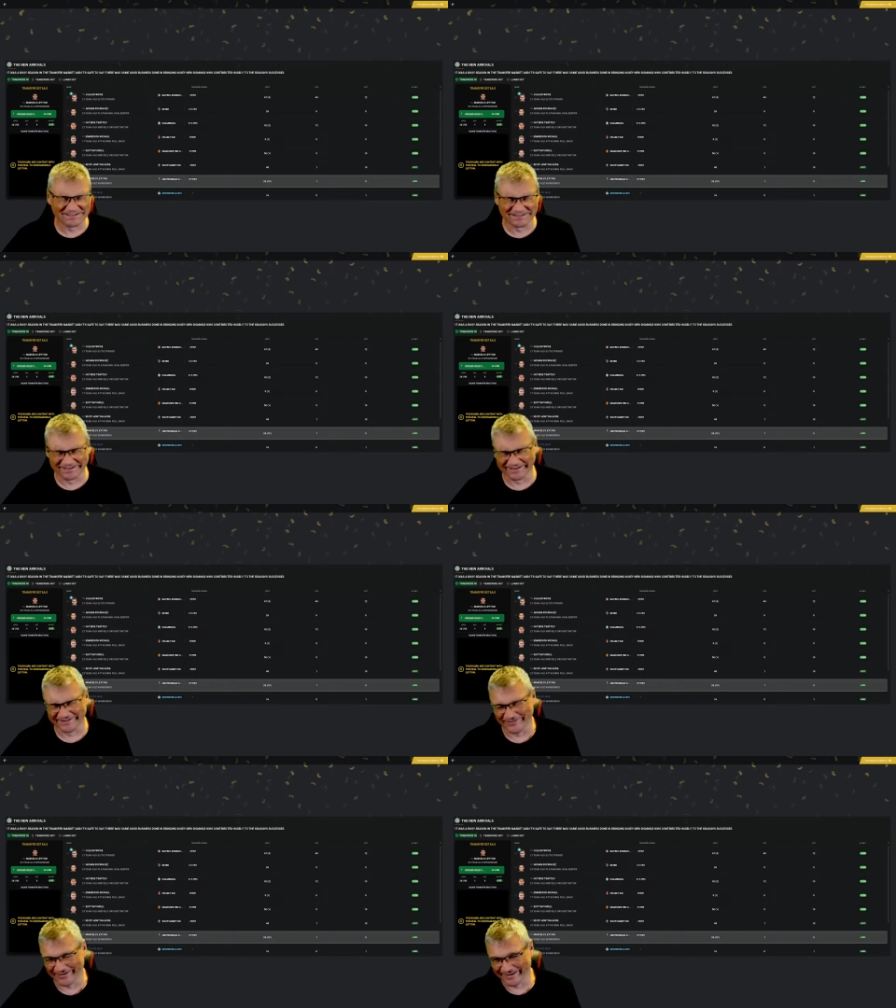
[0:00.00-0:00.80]
Oh,
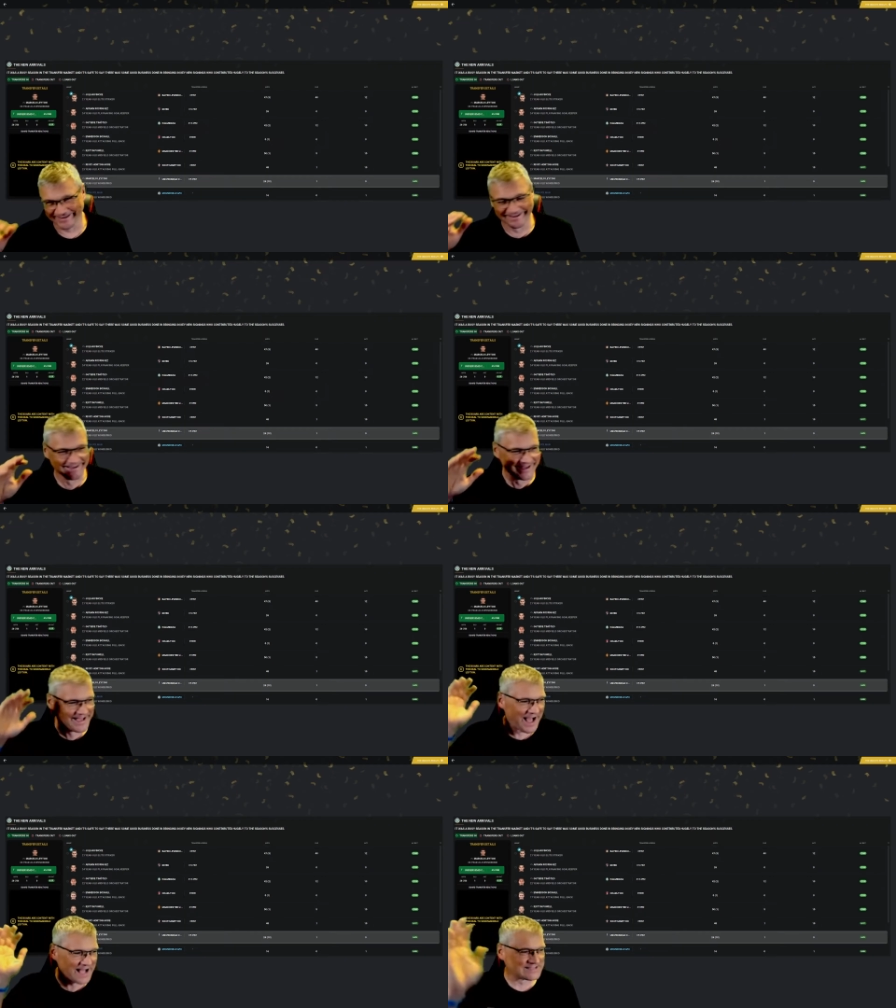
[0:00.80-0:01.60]

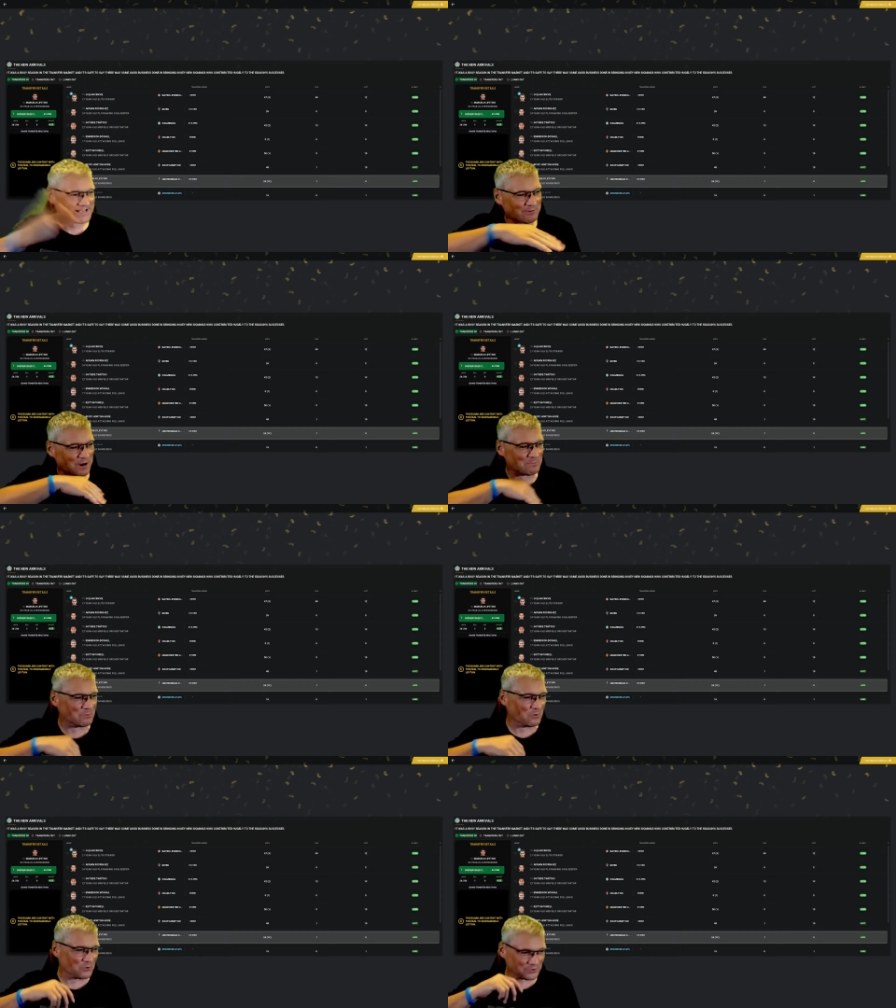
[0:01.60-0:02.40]
I tell you what, our
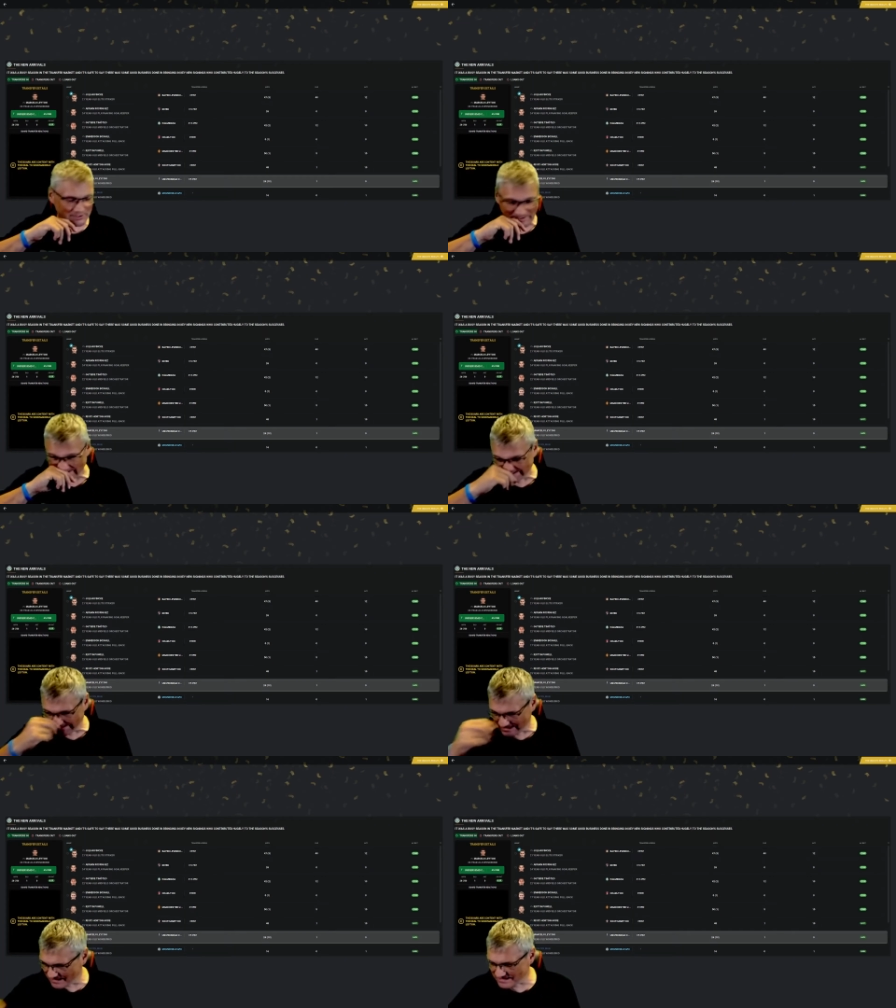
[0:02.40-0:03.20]
board.
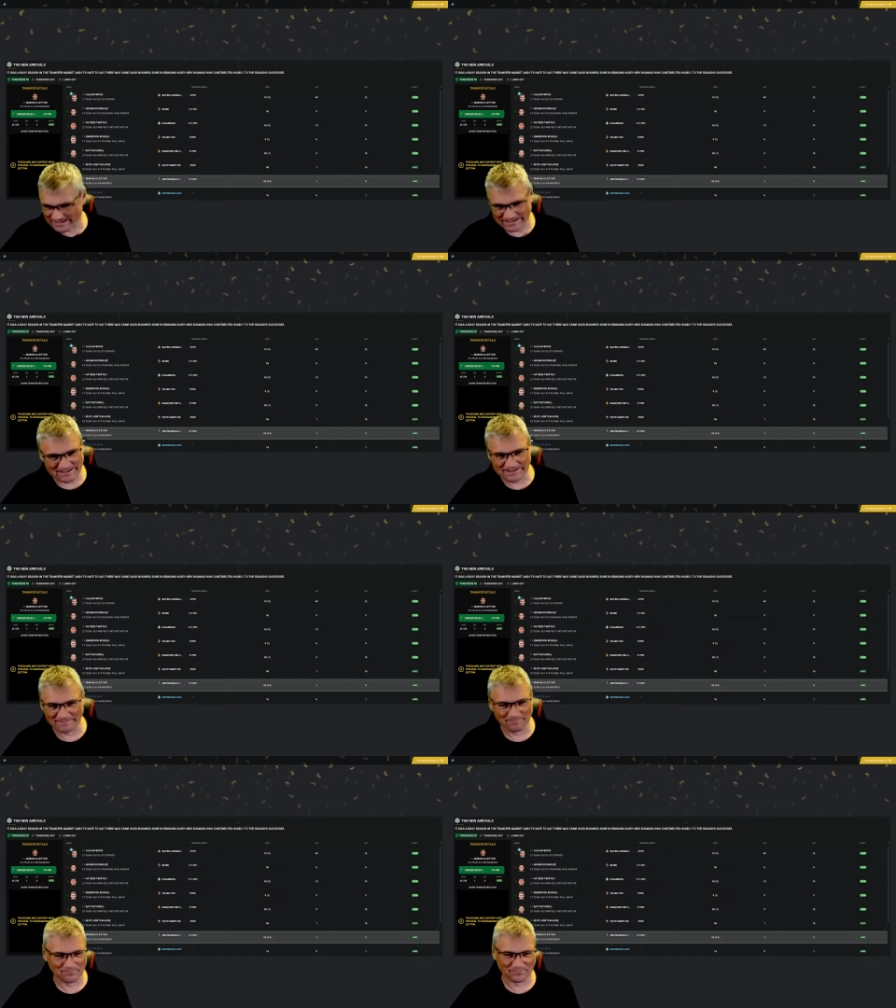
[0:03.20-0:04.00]
I,
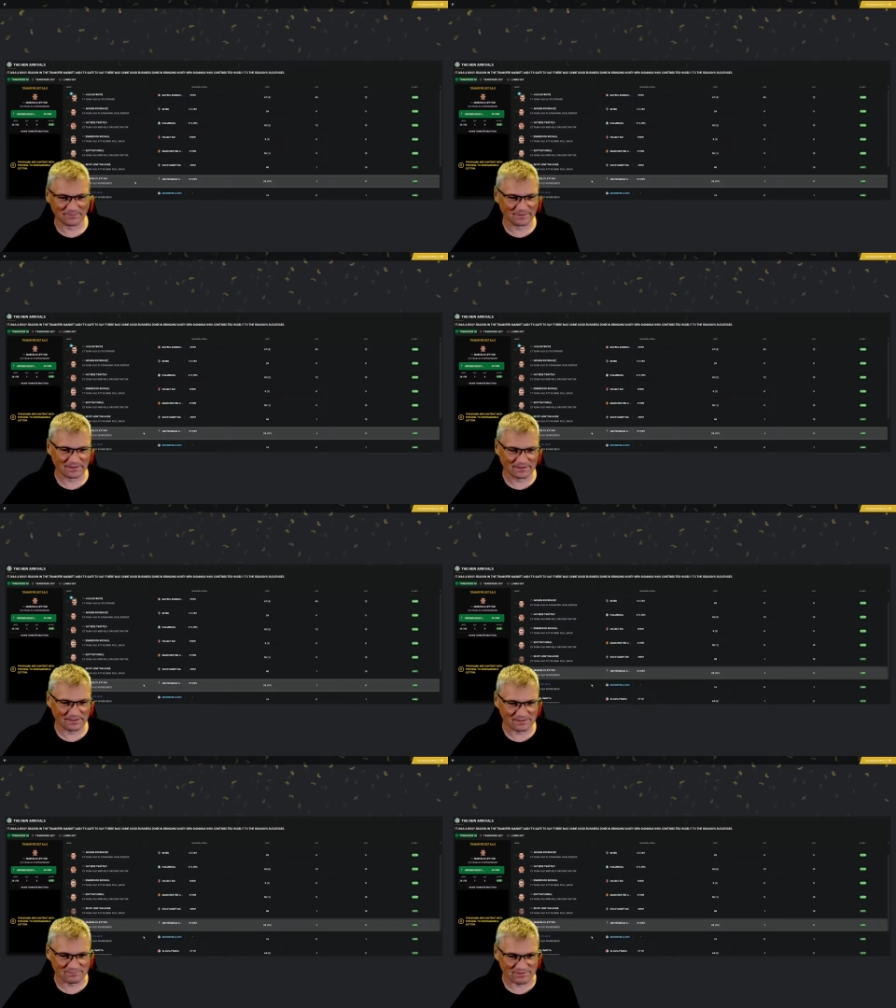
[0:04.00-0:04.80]

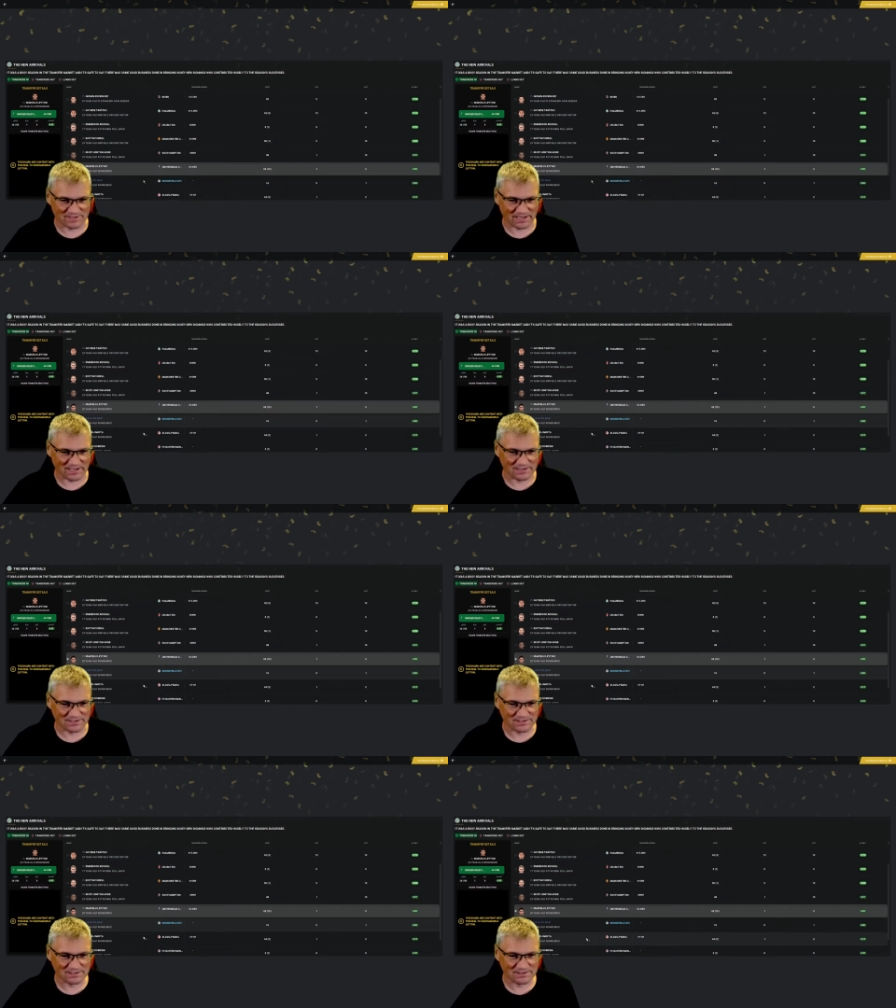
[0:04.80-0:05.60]
it's
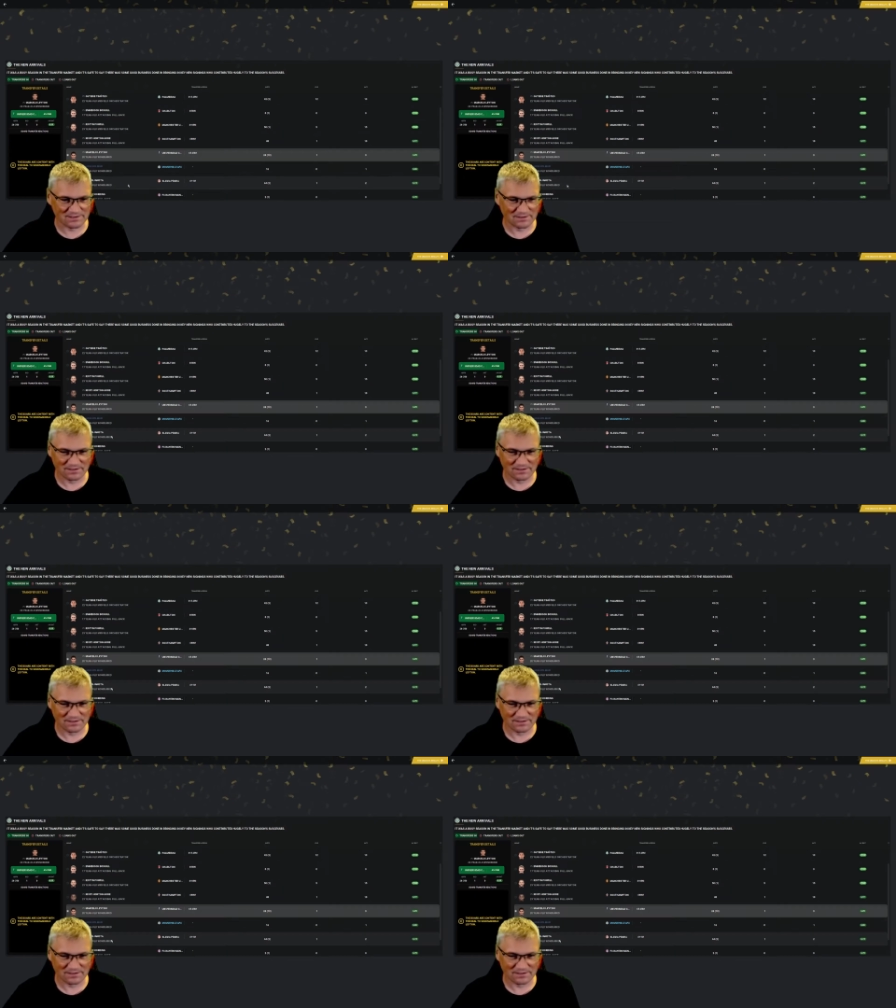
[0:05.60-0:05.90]
ridiculous.